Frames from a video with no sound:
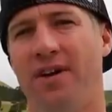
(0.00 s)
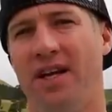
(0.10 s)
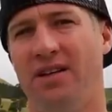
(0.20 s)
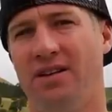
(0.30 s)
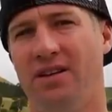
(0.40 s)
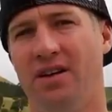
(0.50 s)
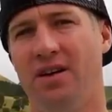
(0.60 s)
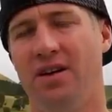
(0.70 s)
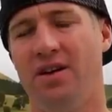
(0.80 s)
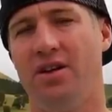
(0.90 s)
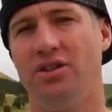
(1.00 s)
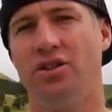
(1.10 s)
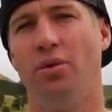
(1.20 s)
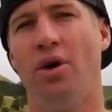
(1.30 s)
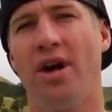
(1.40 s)
feet.
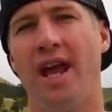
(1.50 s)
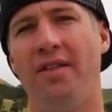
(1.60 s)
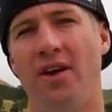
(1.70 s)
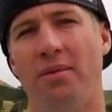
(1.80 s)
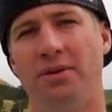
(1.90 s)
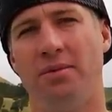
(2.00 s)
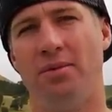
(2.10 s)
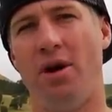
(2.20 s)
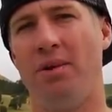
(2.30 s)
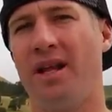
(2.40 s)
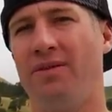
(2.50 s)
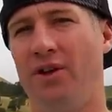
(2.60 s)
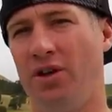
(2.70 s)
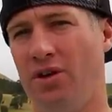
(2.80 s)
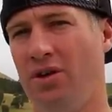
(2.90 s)
To work out the optimum rope length
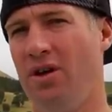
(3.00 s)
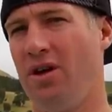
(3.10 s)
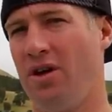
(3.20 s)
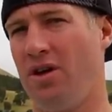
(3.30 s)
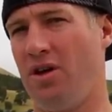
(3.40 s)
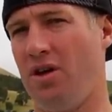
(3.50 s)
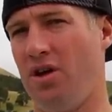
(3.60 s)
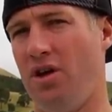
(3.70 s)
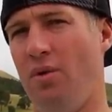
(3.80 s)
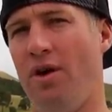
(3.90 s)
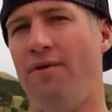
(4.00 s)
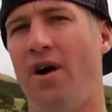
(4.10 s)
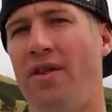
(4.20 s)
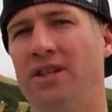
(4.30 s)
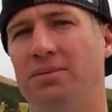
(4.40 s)
for you, you want to
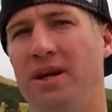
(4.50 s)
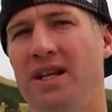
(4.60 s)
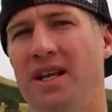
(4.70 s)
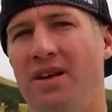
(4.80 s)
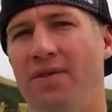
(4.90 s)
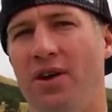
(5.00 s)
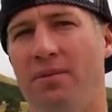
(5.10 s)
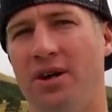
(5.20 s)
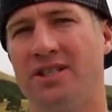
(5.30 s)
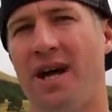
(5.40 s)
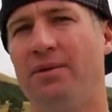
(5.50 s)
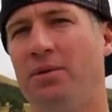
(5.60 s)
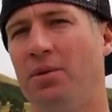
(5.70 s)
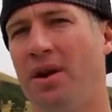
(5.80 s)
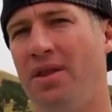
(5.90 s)
find the speed that you feel the most
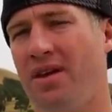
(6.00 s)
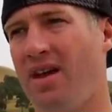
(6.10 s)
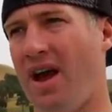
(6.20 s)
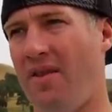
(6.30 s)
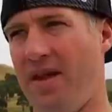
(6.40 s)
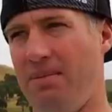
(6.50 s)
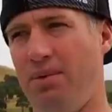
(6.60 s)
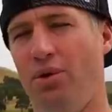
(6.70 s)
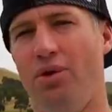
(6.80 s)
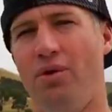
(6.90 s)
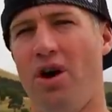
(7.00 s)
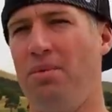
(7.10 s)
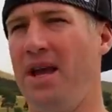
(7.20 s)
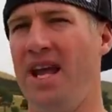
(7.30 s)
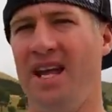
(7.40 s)
comfortable with and then pull the
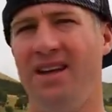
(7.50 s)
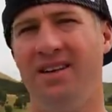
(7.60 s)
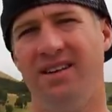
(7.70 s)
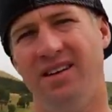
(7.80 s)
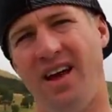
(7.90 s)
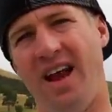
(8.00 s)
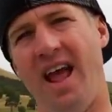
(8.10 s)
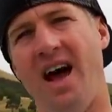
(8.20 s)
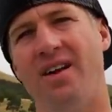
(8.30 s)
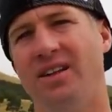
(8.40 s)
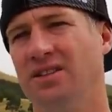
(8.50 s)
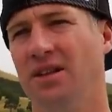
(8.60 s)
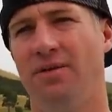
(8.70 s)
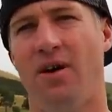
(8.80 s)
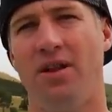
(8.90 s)
rope in and out
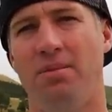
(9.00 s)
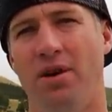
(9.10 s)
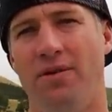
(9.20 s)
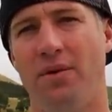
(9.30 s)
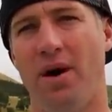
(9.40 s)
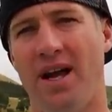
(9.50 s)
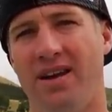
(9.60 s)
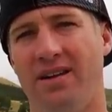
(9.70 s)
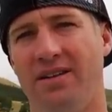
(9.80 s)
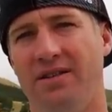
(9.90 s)
until you find the perfect wake.